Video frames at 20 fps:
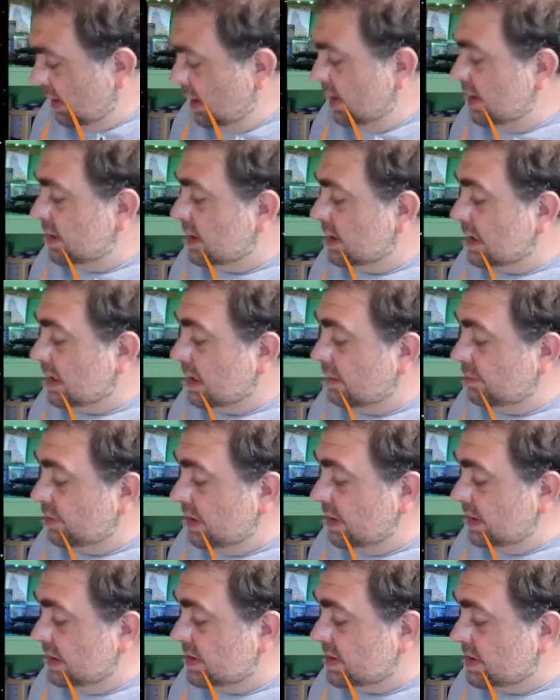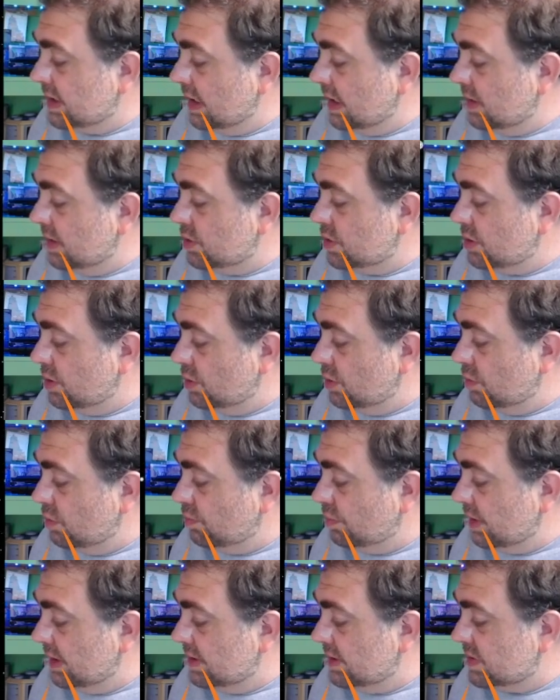To complete stage 2,
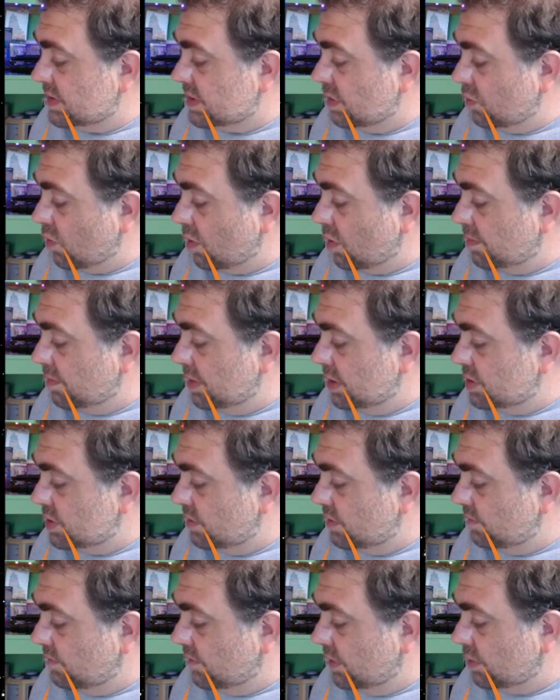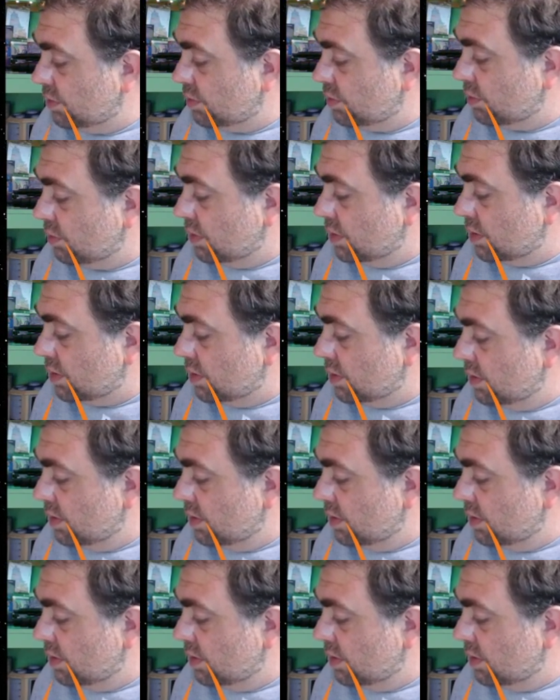place the warp engine field grill